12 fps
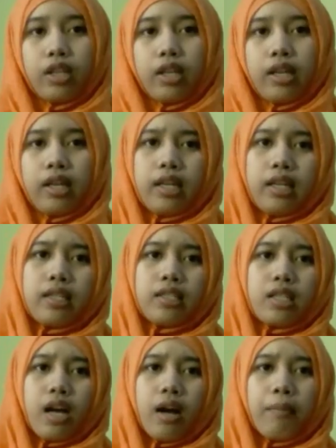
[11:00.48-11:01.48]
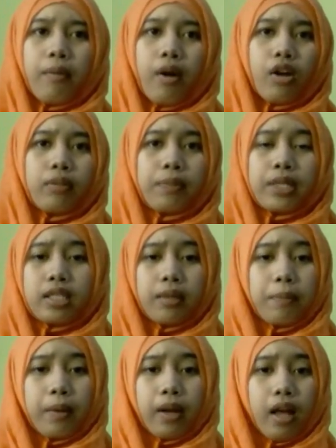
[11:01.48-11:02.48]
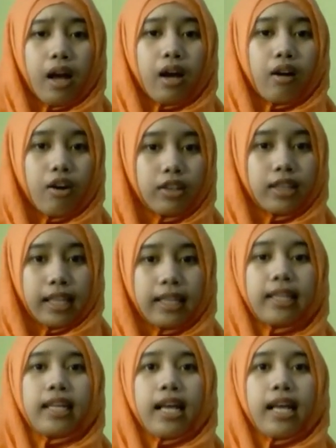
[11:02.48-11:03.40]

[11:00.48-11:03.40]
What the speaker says: is about principle accounting.